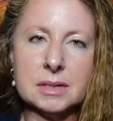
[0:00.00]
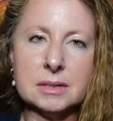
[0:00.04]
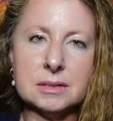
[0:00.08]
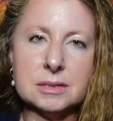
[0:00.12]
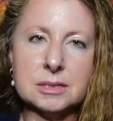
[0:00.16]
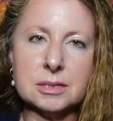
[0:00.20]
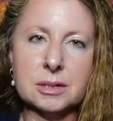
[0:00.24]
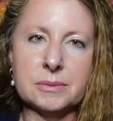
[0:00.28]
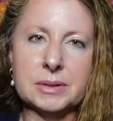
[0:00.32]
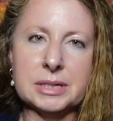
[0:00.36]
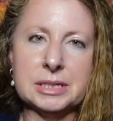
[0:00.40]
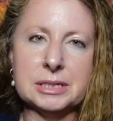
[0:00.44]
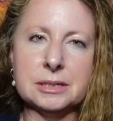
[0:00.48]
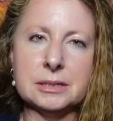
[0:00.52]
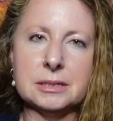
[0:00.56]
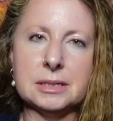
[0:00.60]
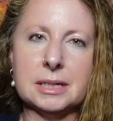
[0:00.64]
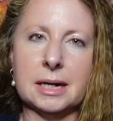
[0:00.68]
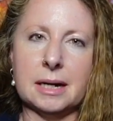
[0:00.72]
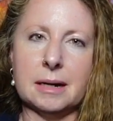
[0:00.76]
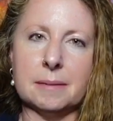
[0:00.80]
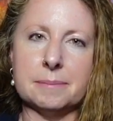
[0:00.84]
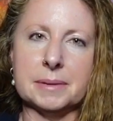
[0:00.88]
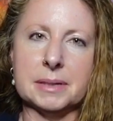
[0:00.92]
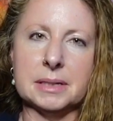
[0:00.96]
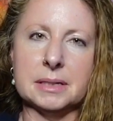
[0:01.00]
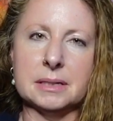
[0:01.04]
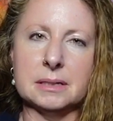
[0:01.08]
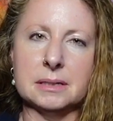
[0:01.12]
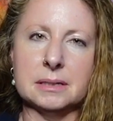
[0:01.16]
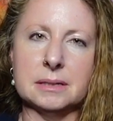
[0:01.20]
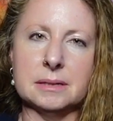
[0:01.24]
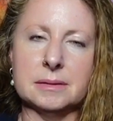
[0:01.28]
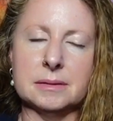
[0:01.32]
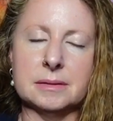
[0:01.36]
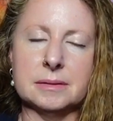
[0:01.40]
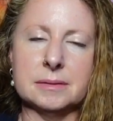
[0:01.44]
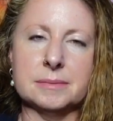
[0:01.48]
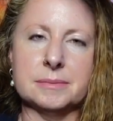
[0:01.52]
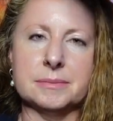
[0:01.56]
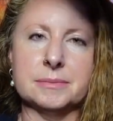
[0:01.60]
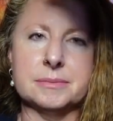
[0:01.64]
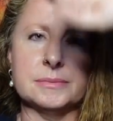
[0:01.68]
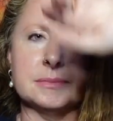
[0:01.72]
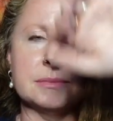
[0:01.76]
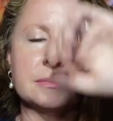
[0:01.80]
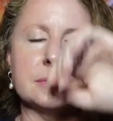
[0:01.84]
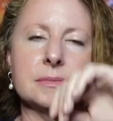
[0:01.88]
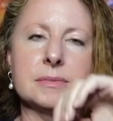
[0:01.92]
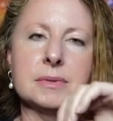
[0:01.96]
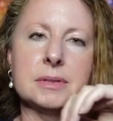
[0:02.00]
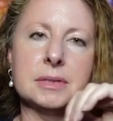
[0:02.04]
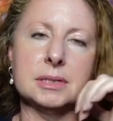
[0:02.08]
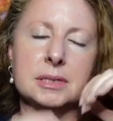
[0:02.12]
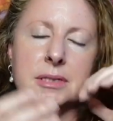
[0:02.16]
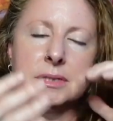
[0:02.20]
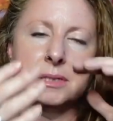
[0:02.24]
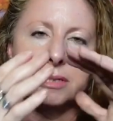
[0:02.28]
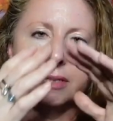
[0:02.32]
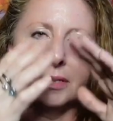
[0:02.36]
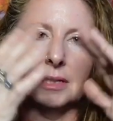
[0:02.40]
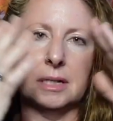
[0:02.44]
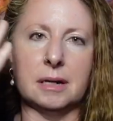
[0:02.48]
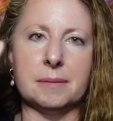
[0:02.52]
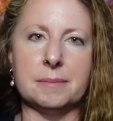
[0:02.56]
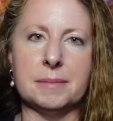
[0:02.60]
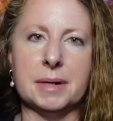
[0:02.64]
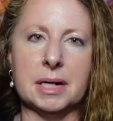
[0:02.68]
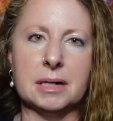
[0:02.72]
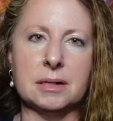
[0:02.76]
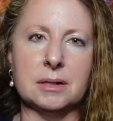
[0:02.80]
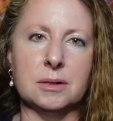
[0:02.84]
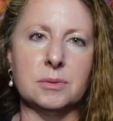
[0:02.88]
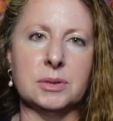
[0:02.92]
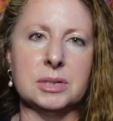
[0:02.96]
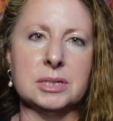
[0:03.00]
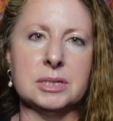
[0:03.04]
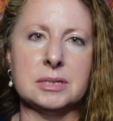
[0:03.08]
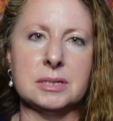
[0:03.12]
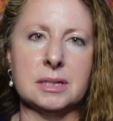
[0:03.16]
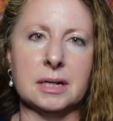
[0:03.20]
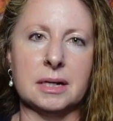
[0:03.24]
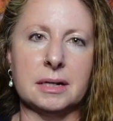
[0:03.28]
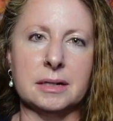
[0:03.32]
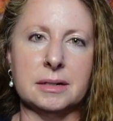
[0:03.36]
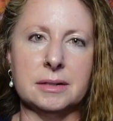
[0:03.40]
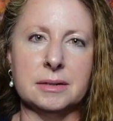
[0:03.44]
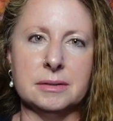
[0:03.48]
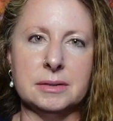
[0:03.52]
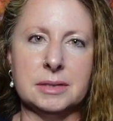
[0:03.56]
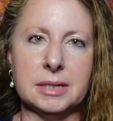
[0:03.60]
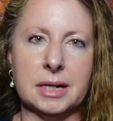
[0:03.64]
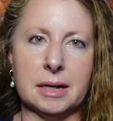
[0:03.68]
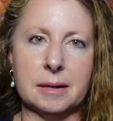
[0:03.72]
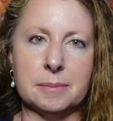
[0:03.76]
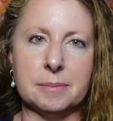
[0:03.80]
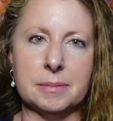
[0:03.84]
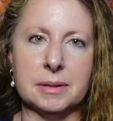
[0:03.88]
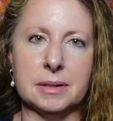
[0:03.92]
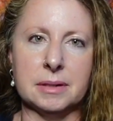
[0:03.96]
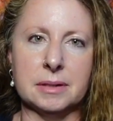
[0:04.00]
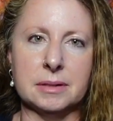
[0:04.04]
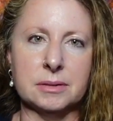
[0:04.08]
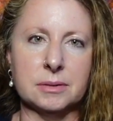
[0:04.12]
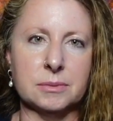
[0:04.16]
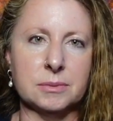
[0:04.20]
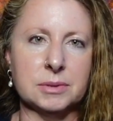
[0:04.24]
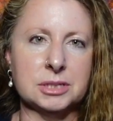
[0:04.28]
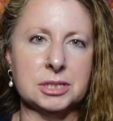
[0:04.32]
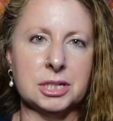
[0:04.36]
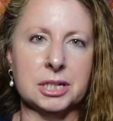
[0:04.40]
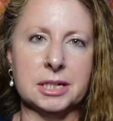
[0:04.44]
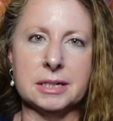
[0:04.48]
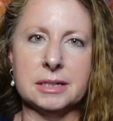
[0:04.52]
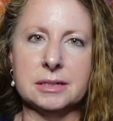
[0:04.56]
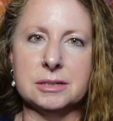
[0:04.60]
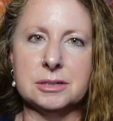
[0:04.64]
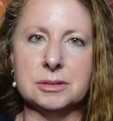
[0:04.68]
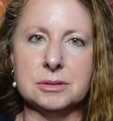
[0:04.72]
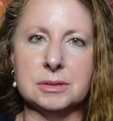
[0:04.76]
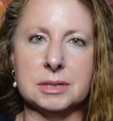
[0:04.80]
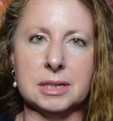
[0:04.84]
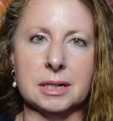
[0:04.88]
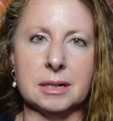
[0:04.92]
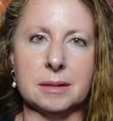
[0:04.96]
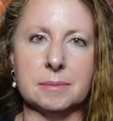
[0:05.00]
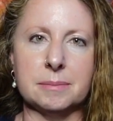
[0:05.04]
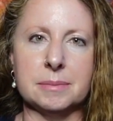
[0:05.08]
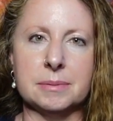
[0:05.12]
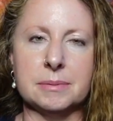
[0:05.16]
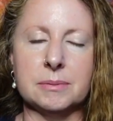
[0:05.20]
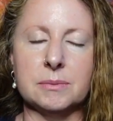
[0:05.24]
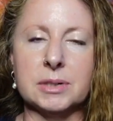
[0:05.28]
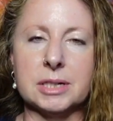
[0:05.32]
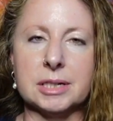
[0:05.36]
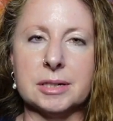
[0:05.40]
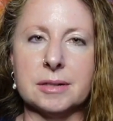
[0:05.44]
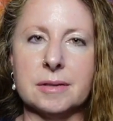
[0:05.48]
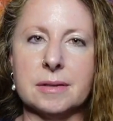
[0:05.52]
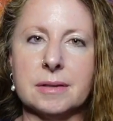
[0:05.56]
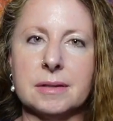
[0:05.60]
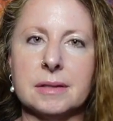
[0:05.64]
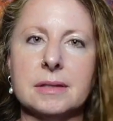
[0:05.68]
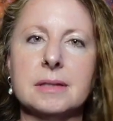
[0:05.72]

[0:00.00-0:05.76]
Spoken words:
So when you're tapping, it does not matter what side you tap on or which hand you tap with.